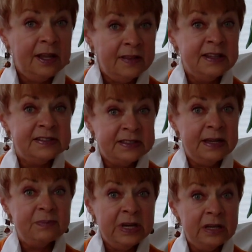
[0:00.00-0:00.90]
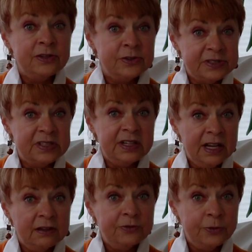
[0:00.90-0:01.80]
And they set me loose in
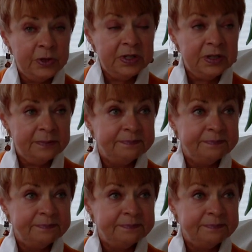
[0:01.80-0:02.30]
California.